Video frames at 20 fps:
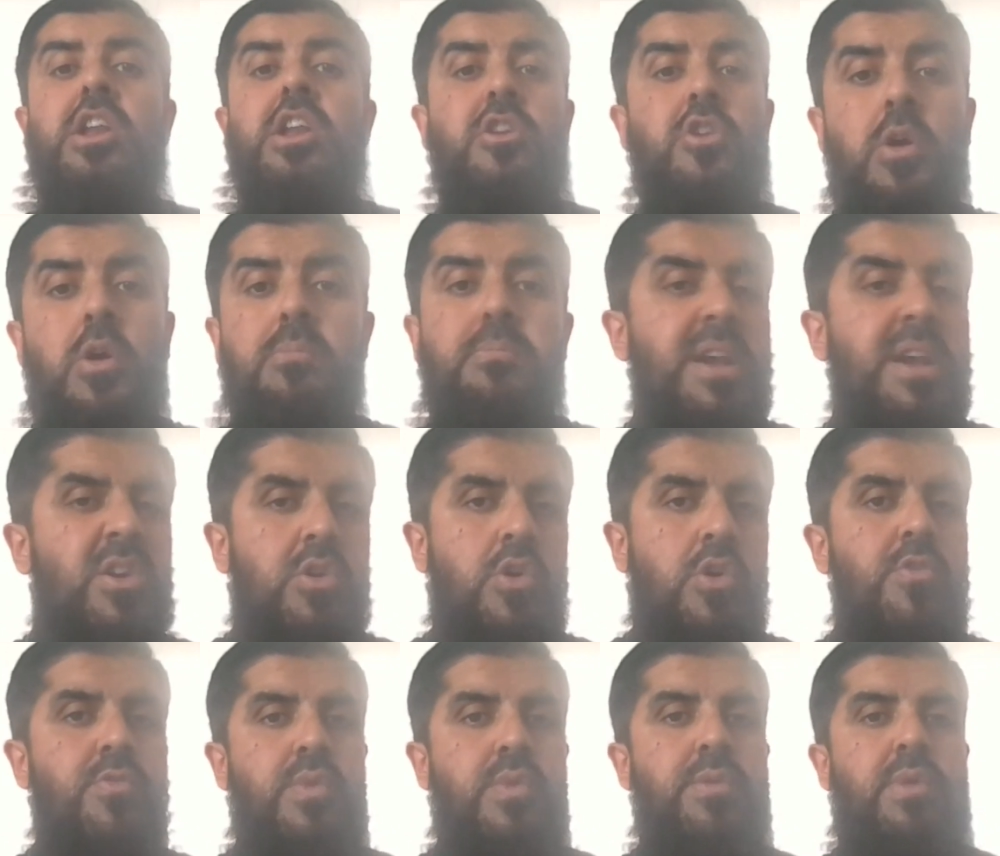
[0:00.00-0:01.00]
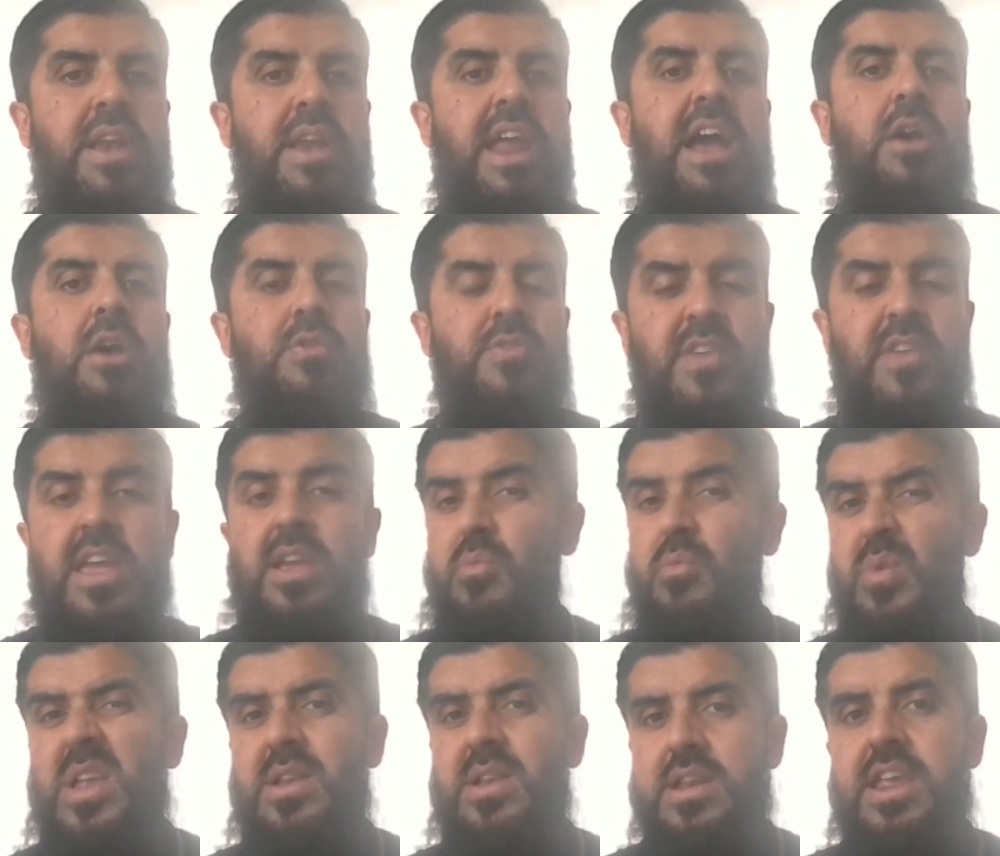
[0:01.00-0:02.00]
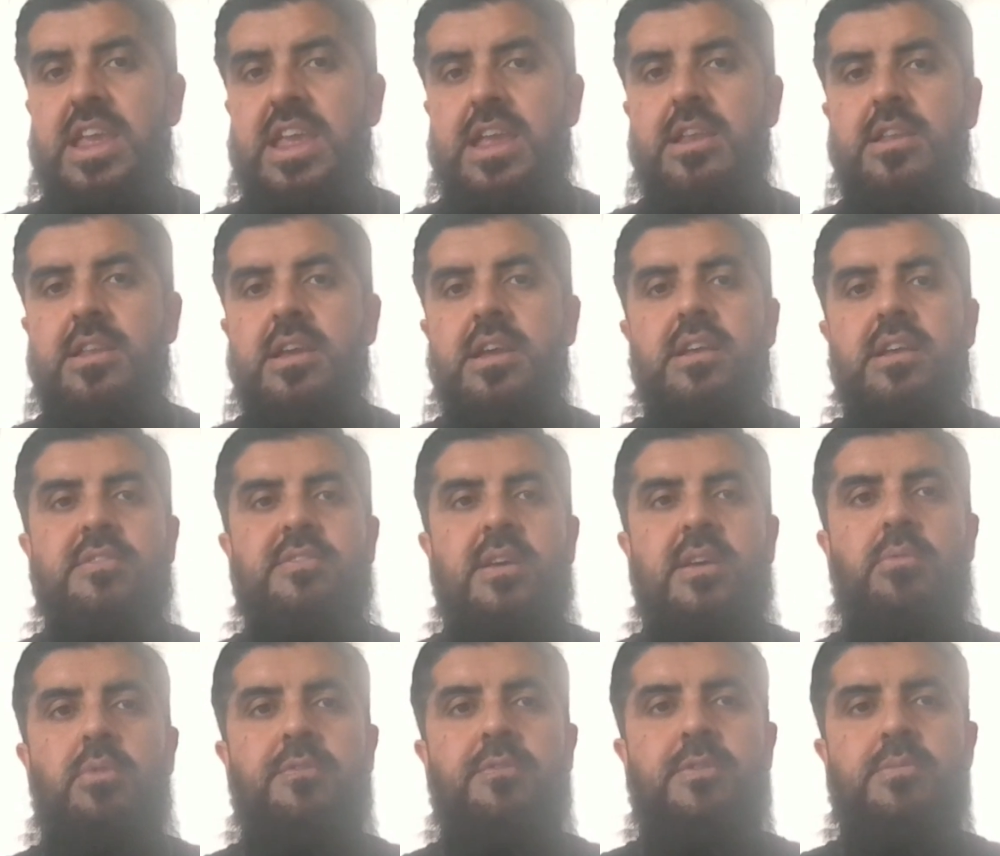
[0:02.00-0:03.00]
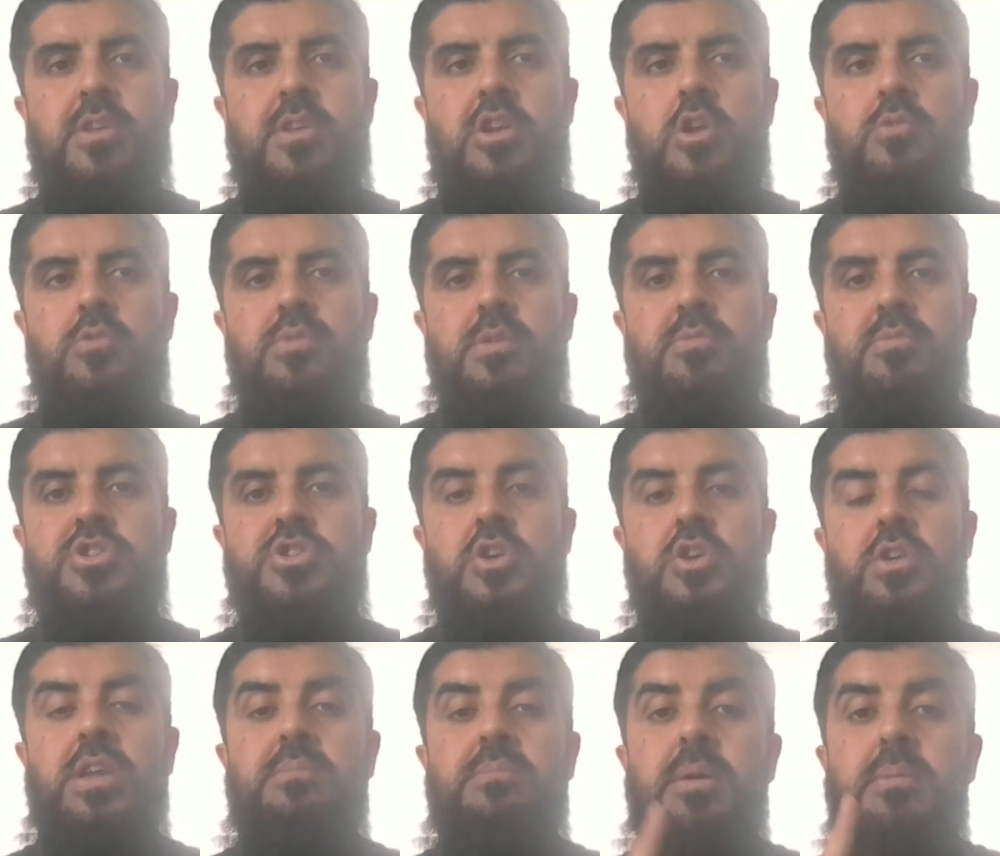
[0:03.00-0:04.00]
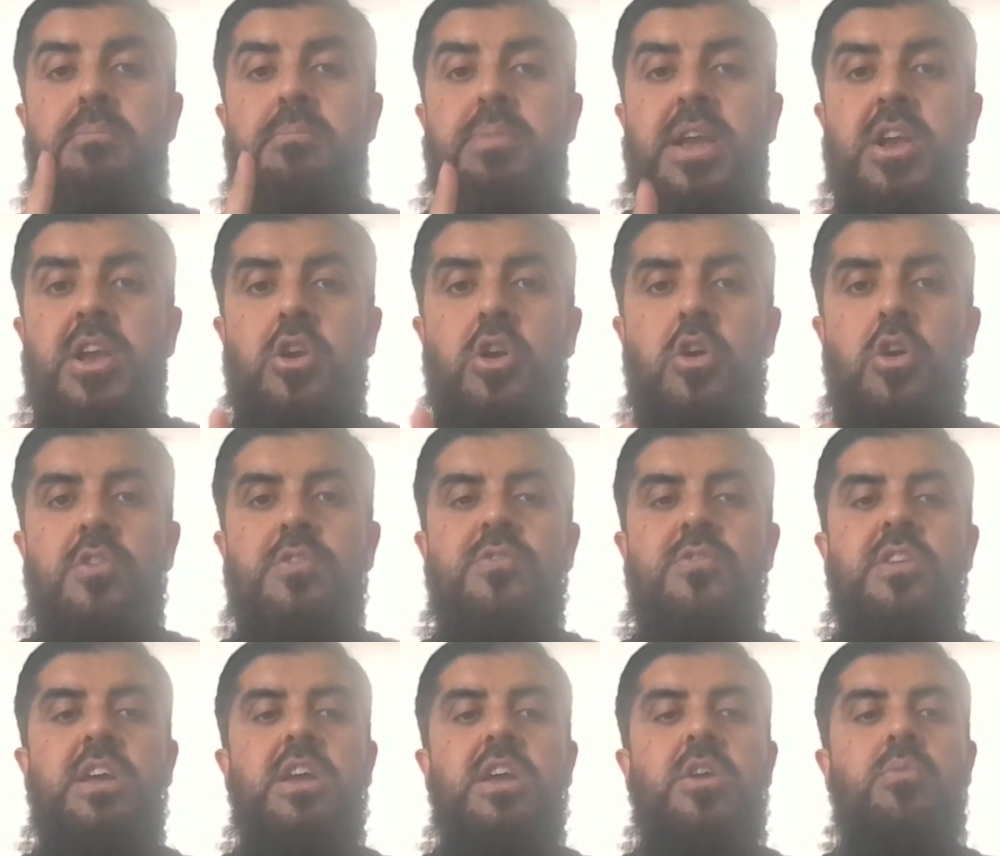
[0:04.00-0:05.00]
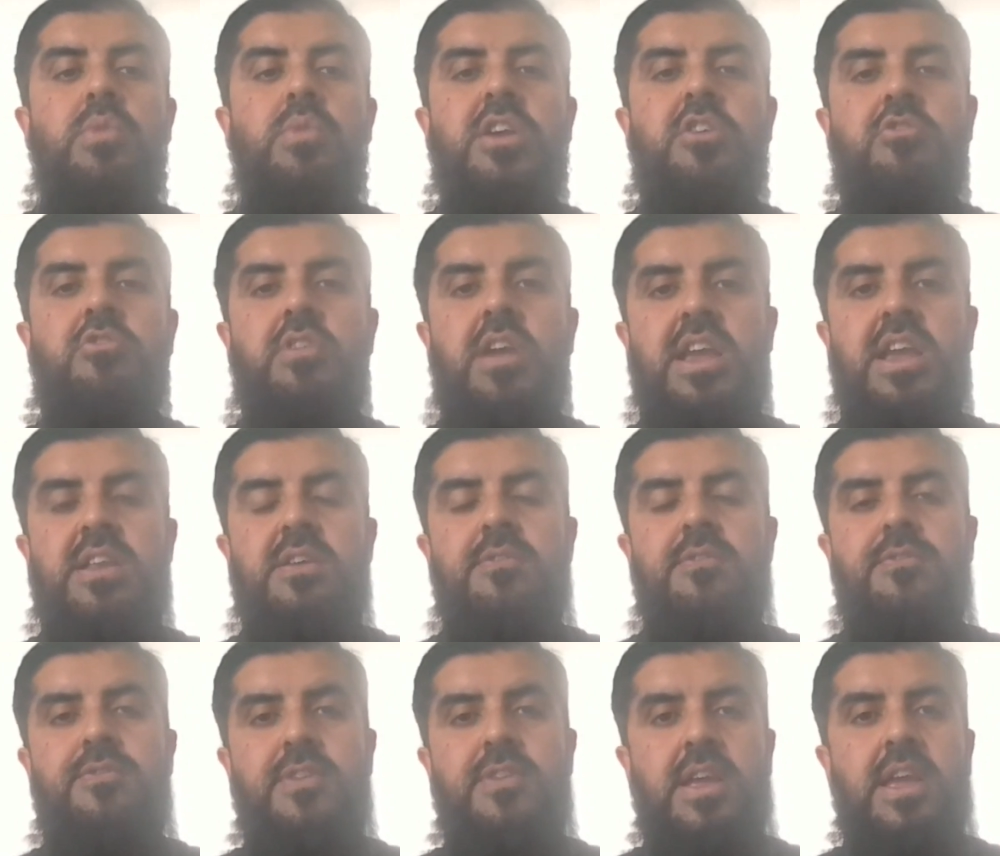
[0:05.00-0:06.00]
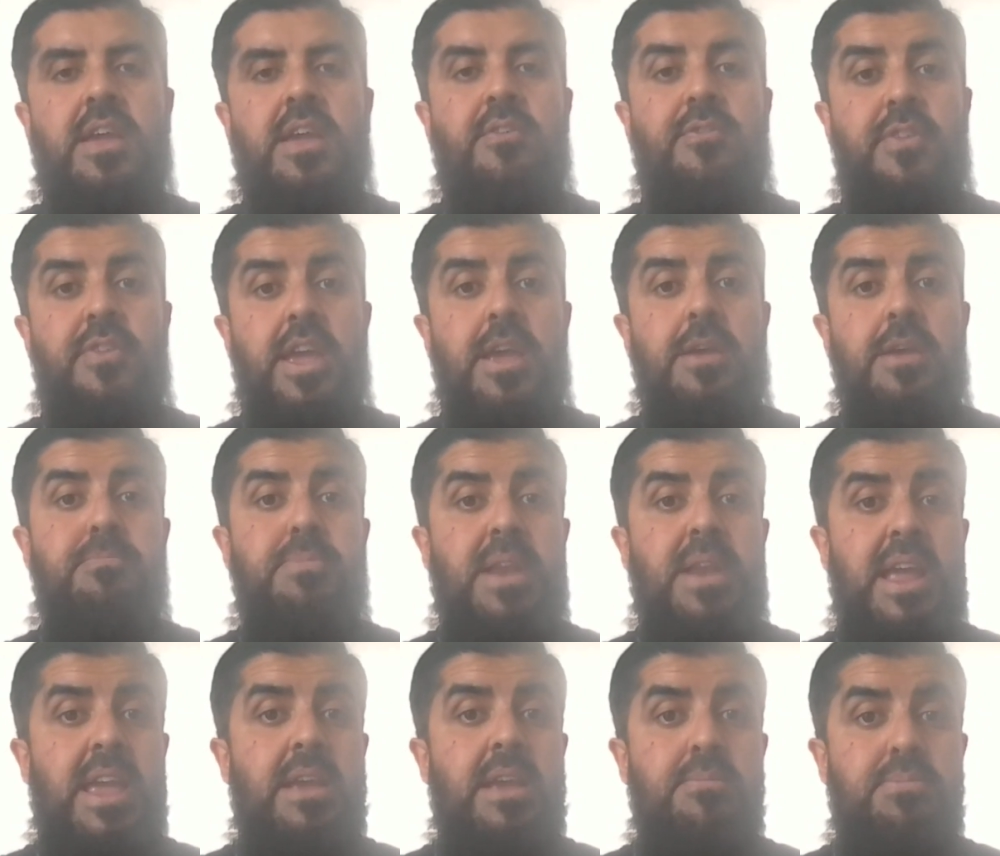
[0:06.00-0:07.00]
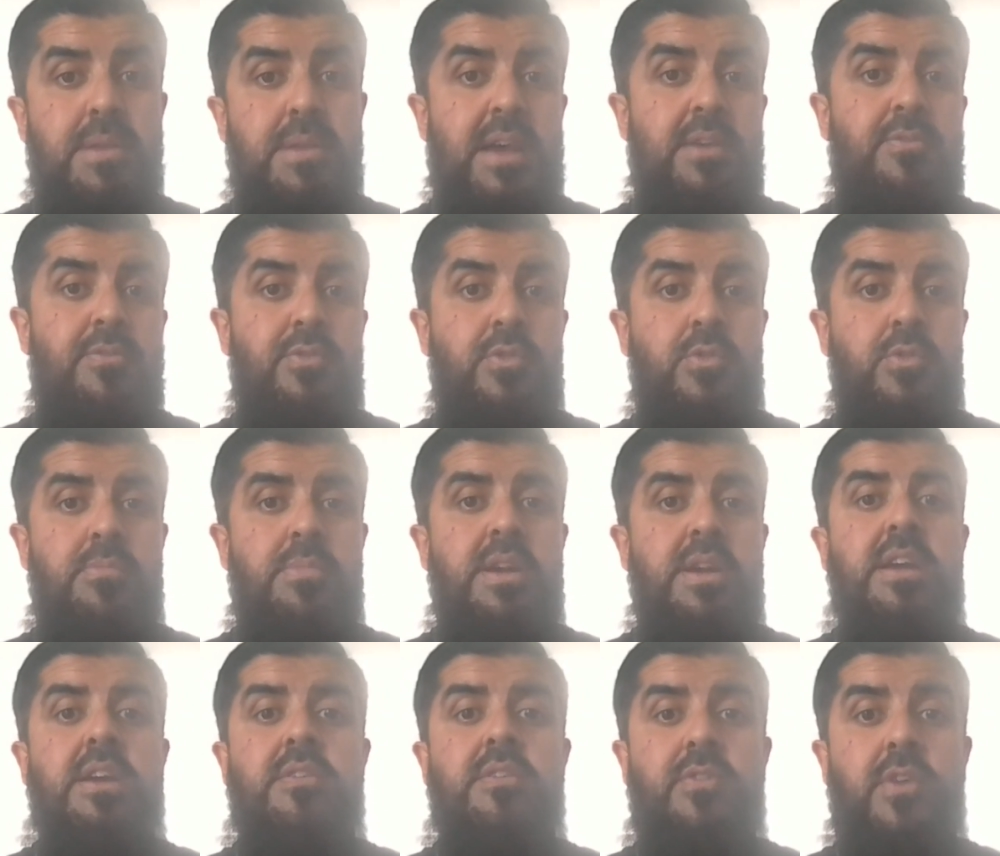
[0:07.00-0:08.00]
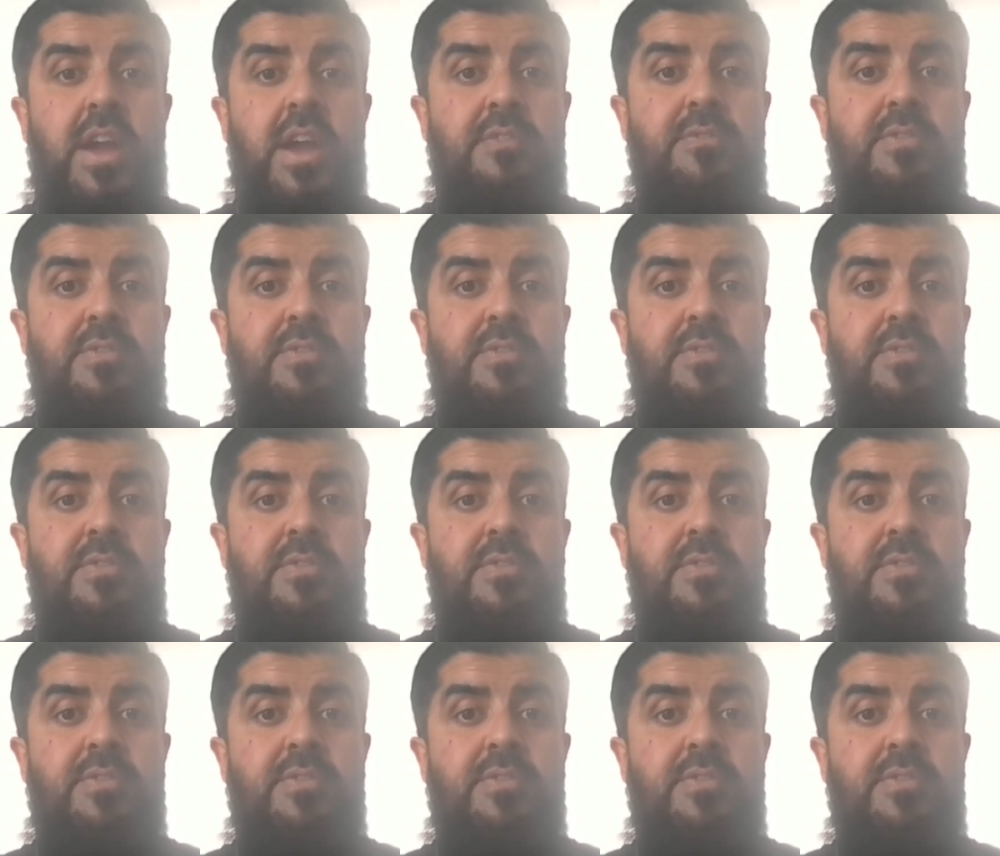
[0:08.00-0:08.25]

not because we went out saying we need someone from the global majority, but because we created a fair playing platform for